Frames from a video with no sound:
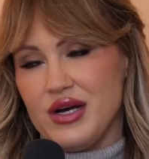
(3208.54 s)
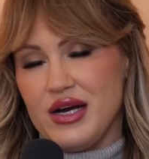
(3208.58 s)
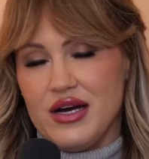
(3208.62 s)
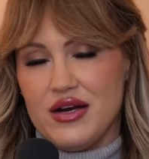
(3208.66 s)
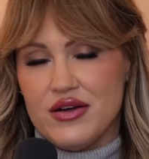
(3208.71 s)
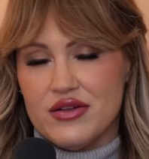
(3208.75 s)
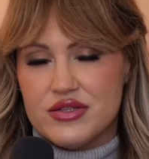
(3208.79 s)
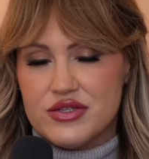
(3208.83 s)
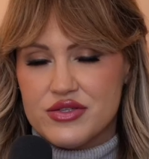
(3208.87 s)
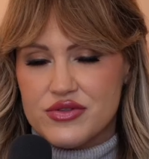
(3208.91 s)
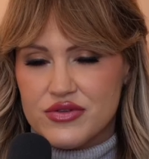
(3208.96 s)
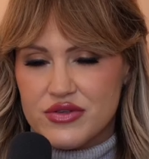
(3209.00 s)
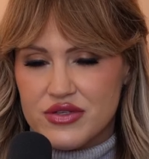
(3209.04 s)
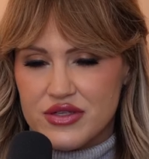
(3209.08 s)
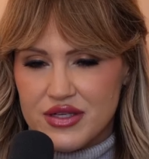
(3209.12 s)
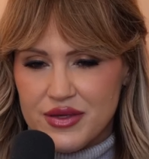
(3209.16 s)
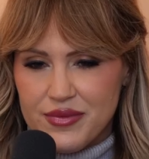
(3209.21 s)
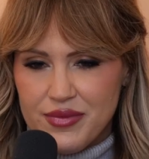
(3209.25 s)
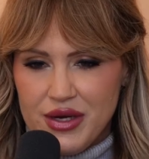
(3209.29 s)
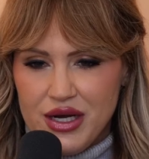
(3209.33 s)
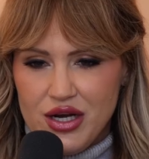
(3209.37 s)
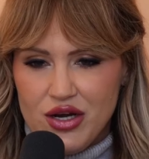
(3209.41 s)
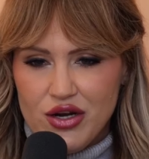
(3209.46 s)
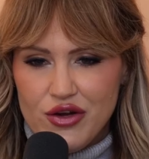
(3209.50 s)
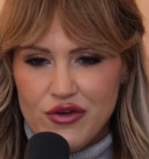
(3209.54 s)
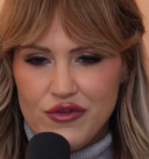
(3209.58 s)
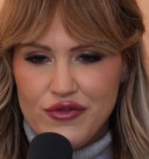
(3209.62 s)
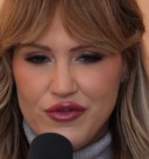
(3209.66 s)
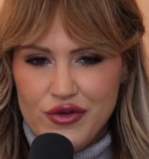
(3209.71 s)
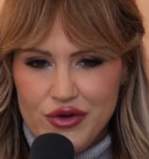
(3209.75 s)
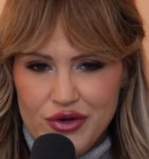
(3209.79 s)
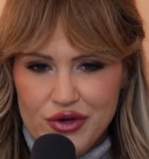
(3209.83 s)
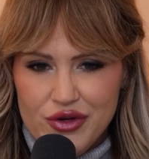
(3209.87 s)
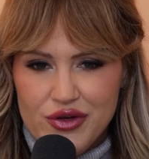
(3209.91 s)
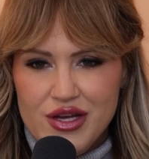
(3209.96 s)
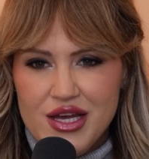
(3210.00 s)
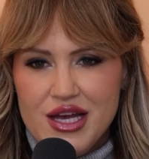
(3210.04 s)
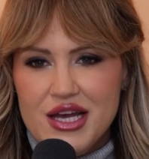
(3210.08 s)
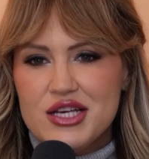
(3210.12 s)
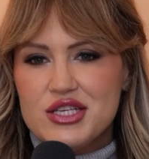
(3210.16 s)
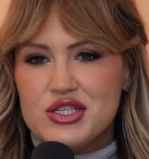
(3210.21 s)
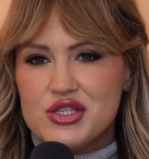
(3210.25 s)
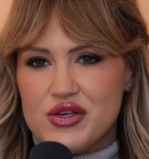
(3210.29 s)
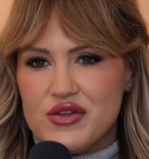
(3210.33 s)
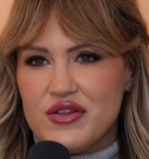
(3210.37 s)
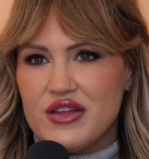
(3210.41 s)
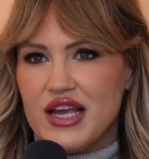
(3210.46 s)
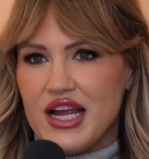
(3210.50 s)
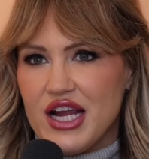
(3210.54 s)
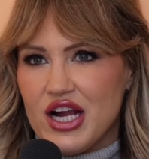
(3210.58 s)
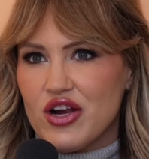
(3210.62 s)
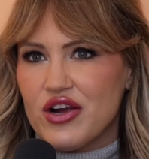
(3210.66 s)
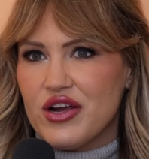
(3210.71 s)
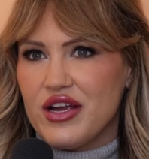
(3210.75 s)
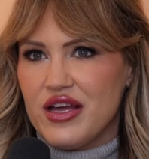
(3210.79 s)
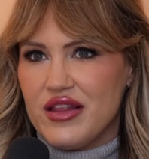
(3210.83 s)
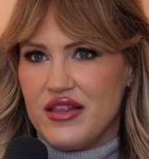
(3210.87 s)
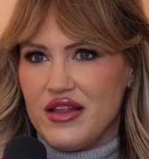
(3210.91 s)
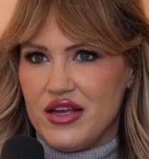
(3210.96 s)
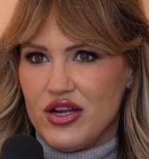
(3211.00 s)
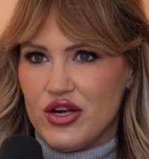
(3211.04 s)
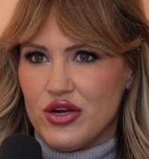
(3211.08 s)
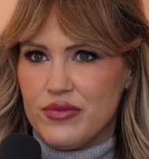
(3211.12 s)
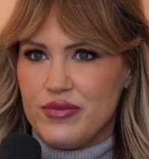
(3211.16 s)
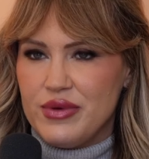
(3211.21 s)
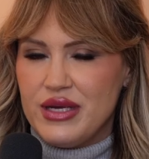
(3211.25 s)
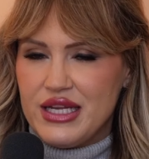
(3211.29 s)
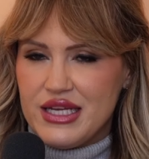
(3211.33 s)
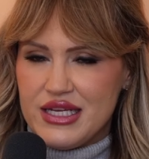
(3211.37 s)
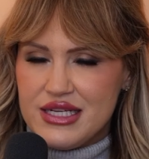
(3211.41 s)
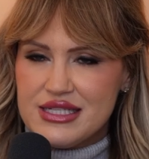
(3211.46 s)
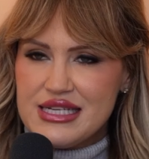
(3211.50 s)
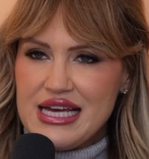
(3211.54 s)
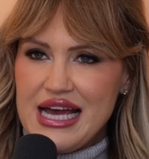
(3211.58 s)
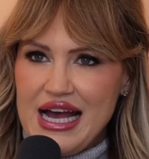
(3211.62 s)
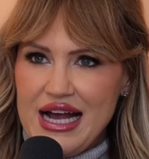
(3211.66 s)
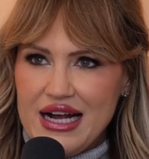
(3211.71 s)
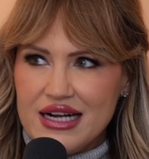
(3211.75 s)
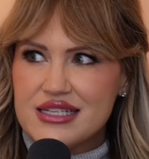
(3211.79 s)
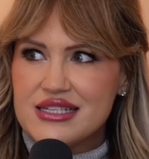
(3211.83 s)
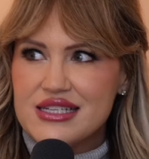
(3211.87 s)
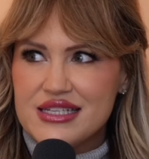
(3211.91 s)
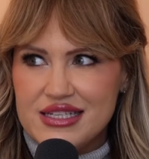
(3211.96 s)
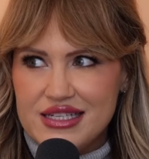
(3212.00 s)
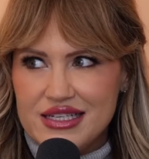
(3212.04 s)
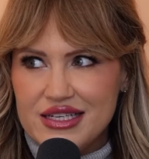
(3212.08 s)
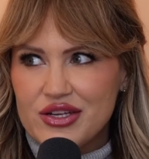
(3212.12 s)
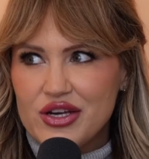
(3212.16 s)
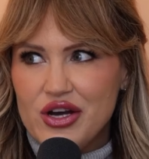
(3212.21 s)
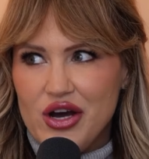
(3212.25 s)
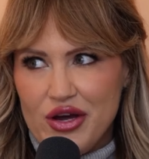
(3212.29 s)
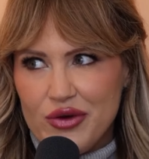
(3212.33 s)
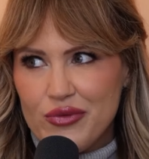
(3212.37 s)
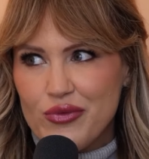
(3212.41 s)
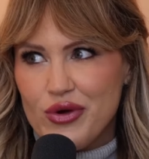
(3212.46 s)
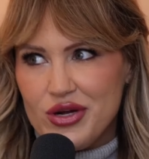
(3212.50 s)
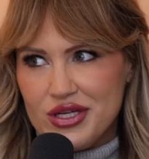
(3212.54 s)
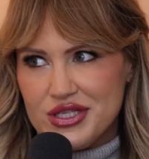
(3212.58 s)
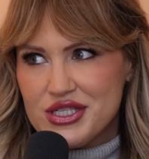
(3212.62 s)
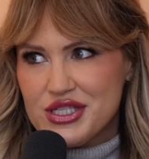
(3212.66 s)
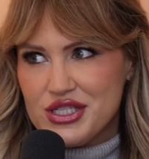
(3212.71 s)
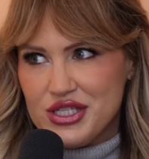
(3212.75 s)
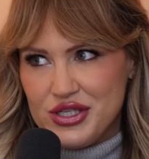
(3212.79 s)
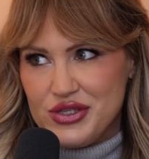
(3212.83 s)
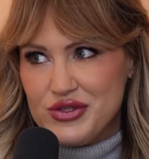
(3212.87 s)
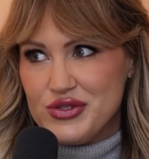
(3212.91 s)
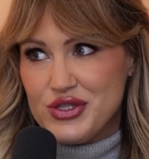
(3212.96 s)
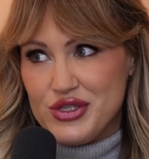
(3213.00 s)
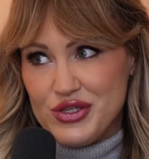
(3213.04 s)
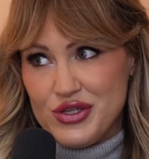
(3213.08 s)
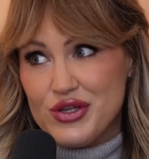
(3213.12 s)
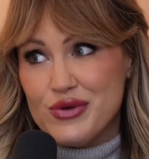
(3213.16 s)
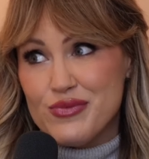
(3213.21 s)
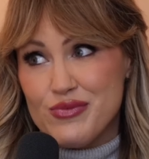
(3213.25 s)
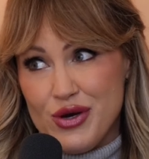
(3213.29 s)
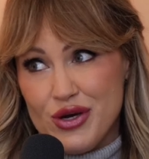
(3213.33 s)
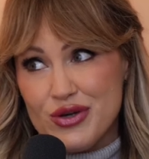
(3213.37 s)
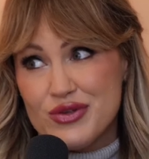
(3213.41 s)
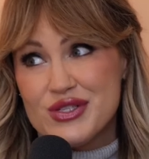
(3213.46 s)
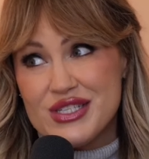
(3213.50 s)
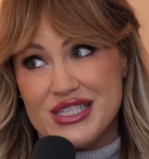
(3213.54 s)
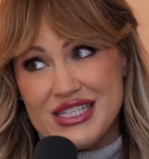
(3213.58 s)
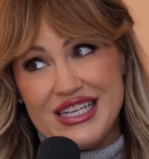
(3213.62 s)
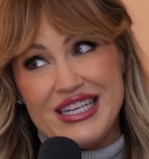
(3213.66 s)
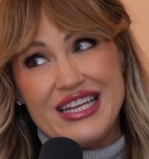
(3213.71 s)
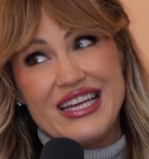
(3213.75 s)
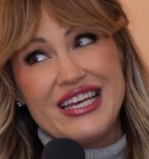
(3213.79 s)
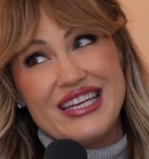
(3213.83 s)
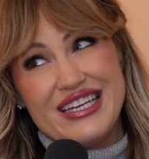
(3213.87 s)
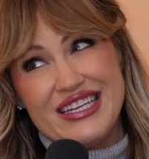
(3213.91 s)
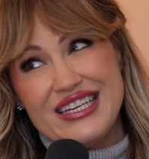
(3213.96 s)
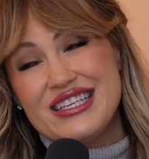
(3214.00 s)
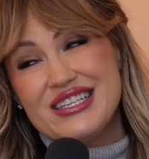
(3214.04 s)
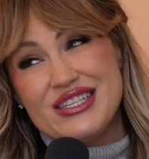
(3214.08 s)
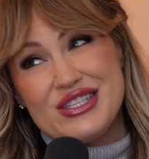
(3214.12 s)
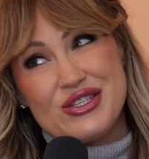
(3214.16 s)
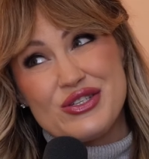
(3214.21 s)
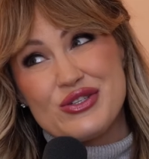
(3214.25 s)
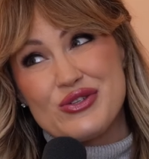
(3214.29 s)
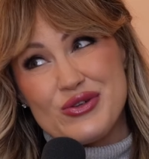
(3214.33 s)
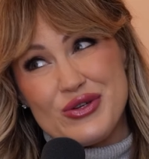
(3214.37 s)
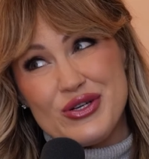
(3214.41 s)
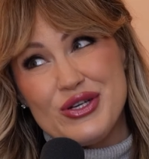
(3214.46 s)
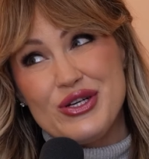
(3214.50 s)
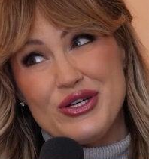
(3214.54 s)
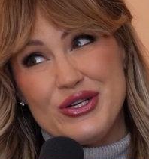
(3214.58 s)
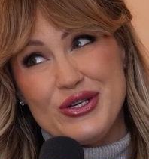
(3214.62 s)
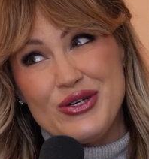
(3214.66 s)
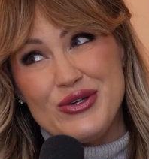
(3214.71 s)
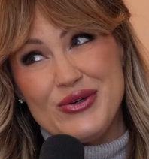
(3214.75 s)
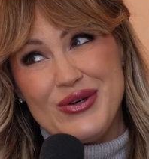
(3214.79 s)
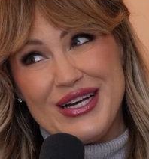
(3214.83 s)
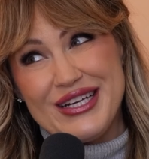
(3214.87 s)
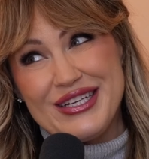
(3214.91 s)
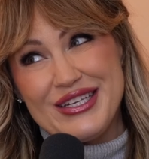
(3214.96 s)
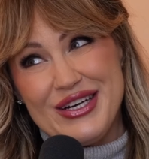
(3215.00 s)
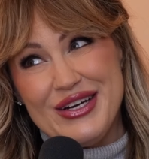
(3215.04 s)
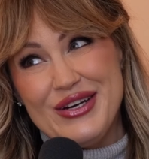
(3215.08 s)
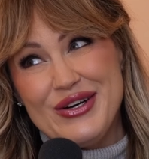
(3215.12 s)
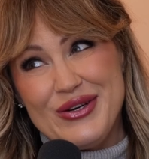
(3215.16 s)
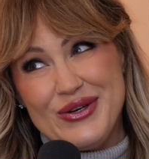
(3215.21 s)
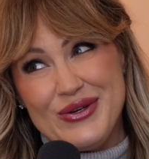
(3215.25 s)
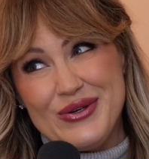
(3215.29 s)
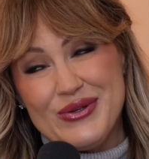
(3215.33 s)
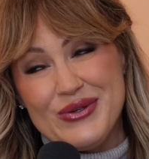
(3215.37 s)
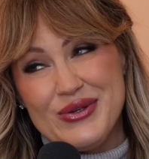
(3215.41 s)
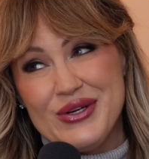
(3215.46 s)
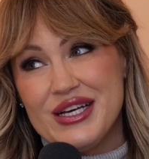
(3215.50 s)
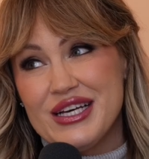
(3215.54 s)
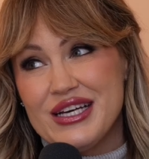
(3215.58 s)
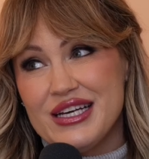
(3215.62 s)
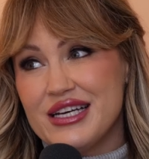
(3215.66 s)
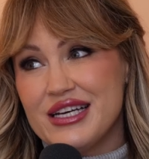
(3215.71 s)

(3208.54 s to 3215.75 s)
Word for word: Wow, it's really powerful. So the area that you're being attacked in, God wants to use you the most. I mean, if you think about it, we don't have to get into it, but like